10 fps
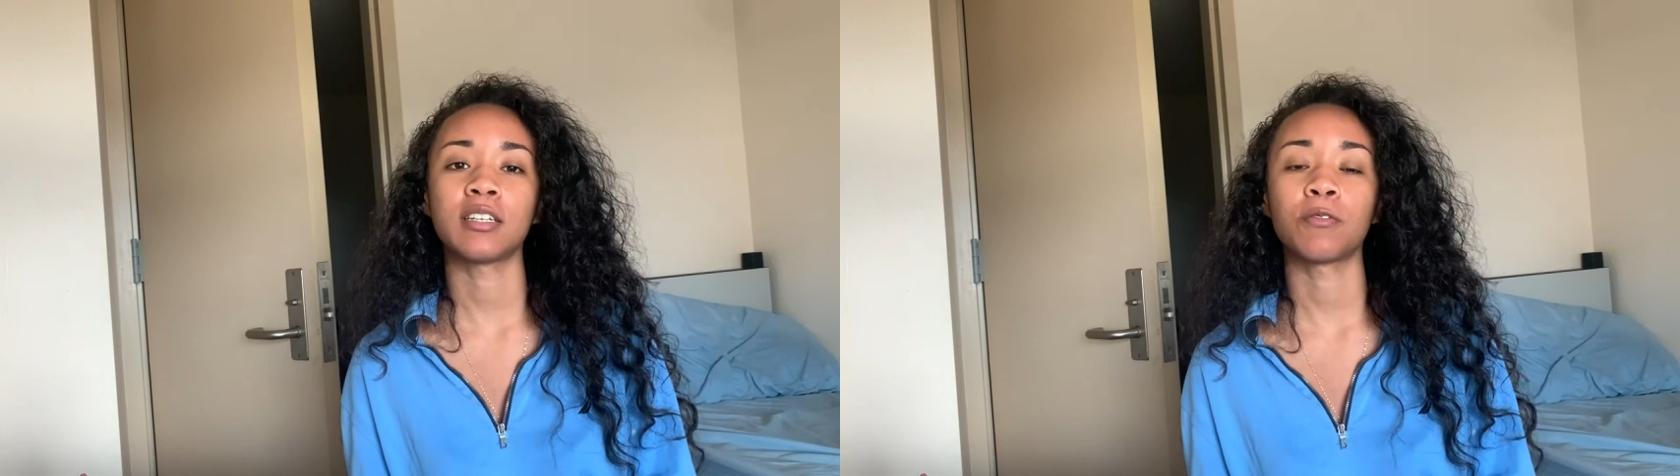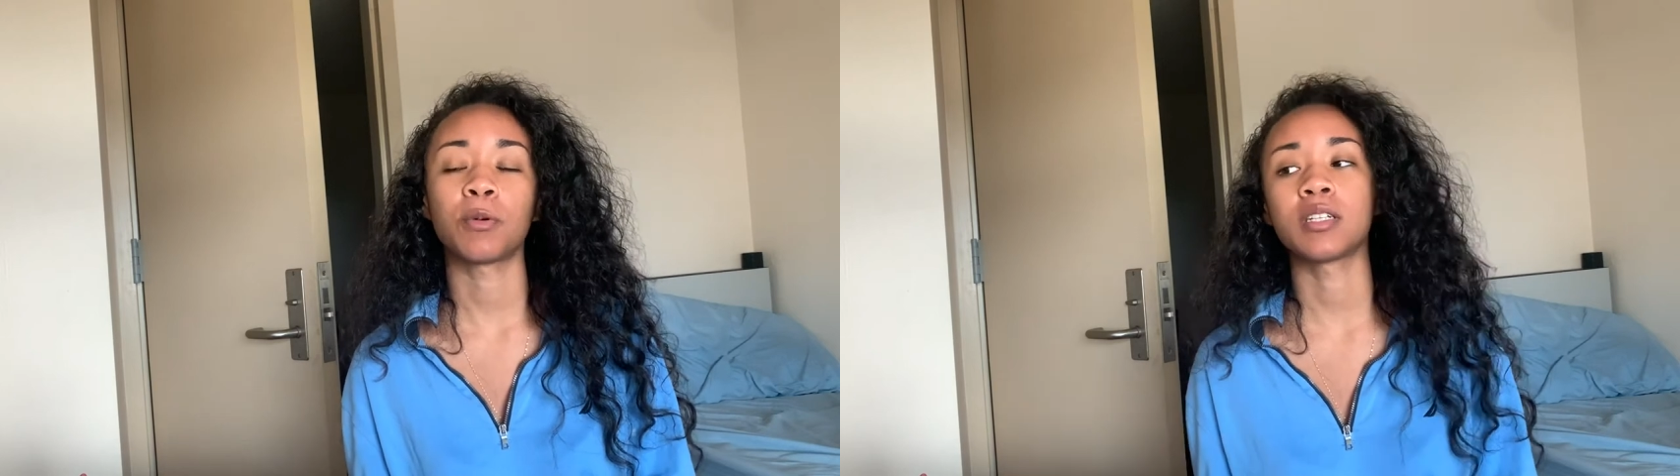
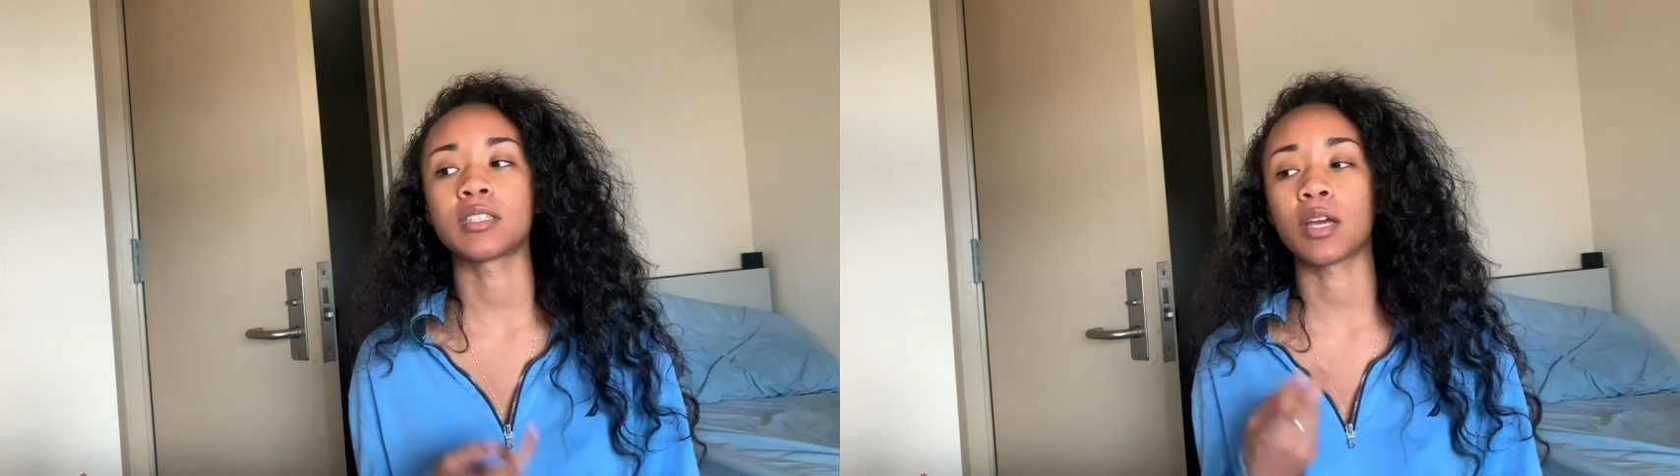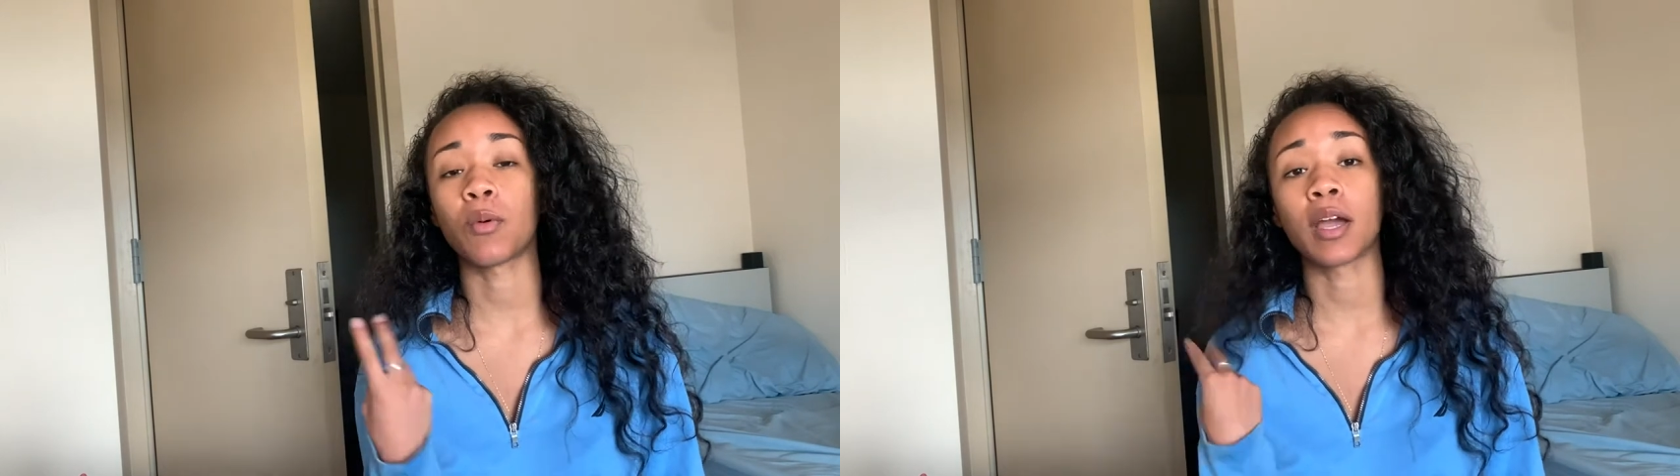of what it's
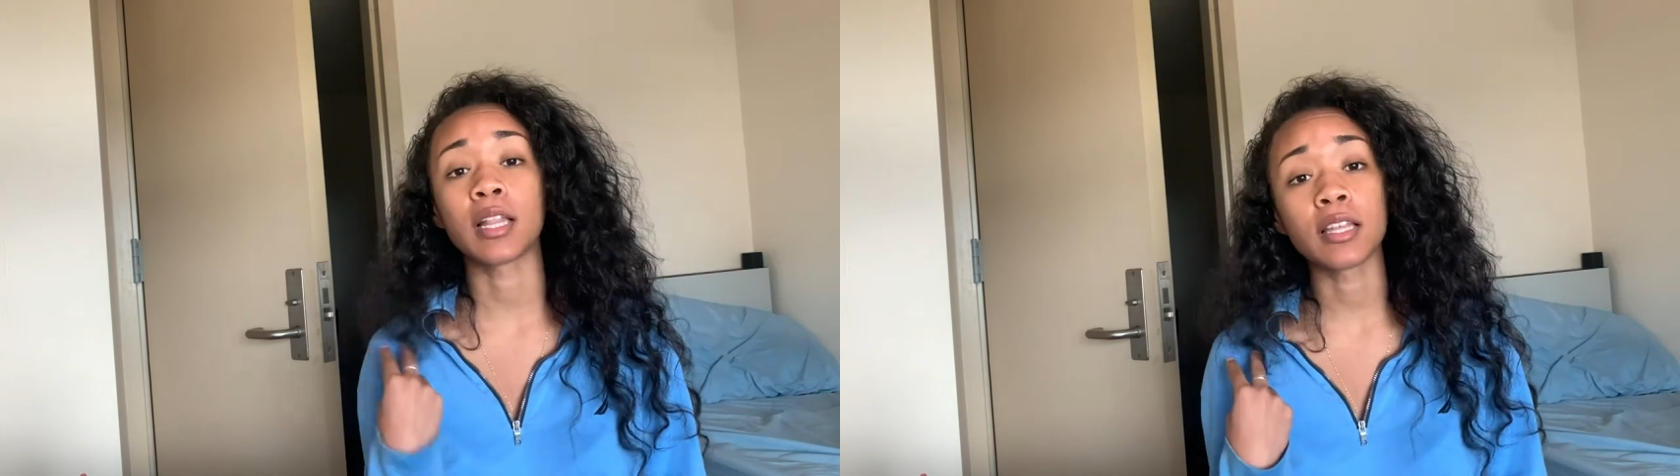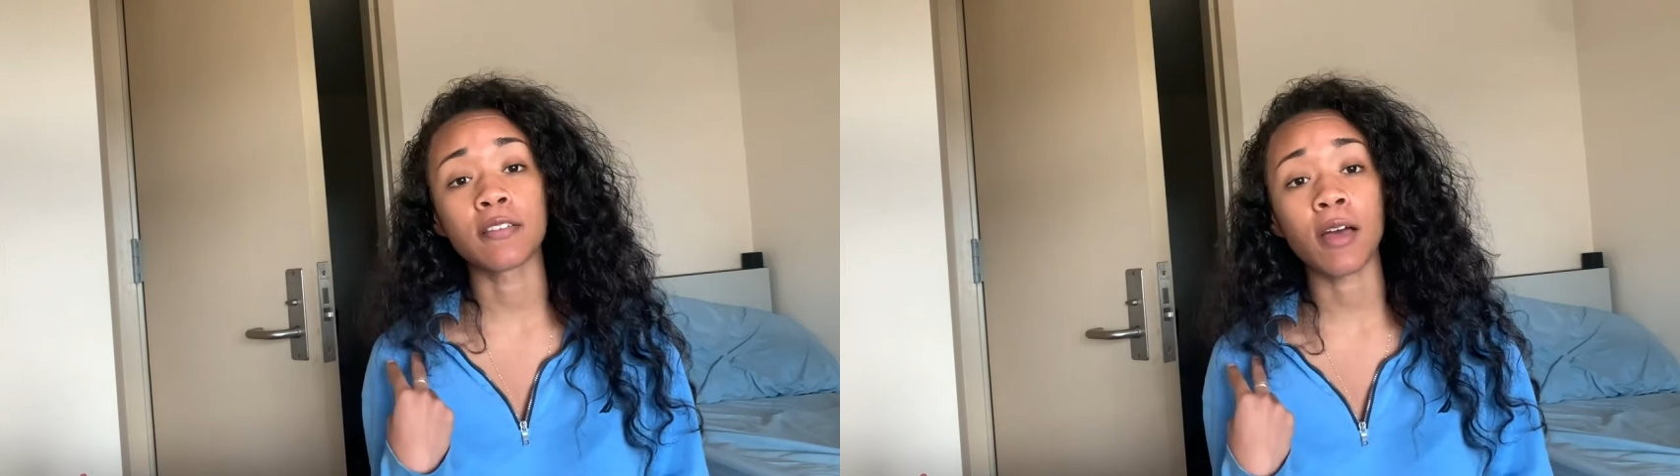like where I
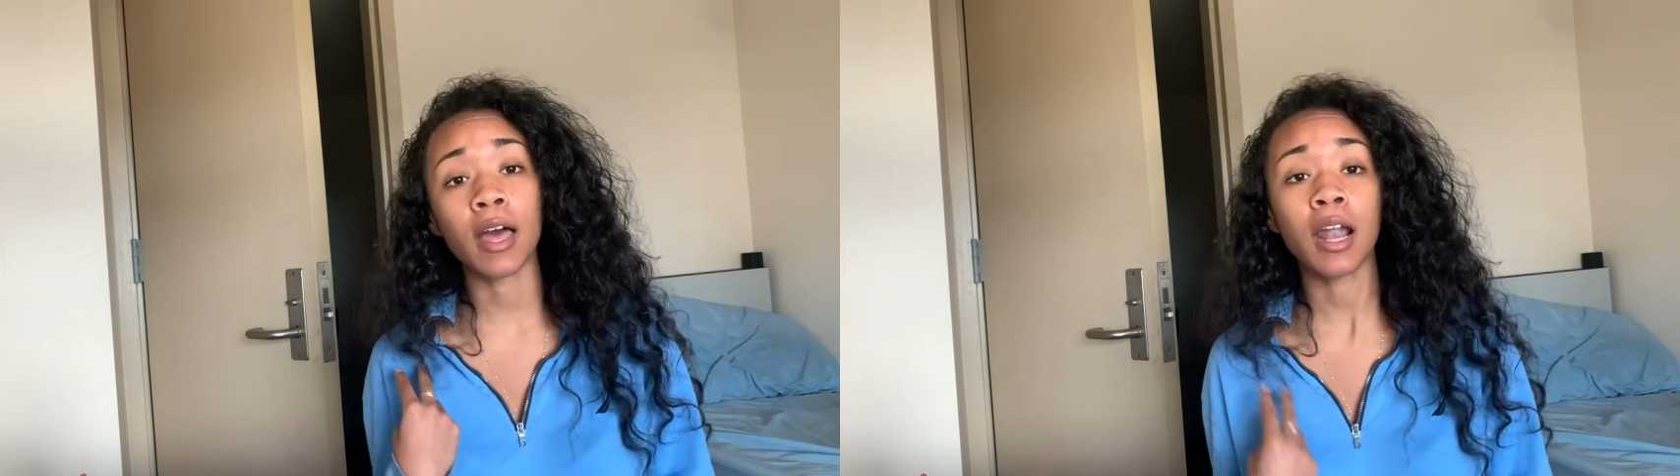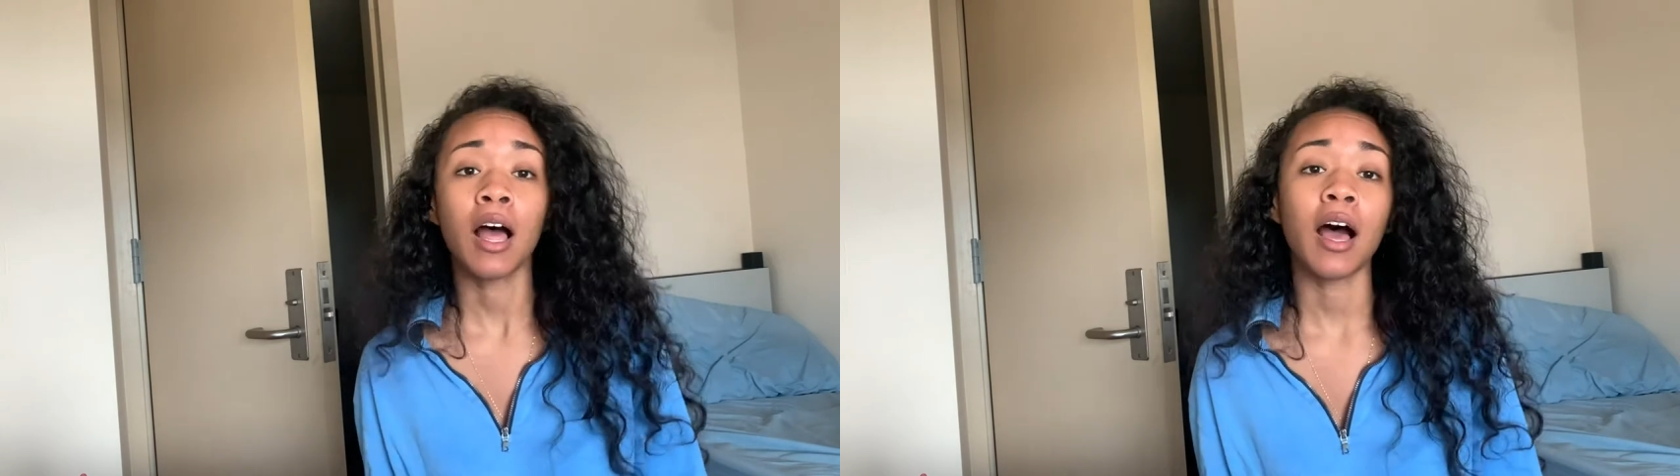live at.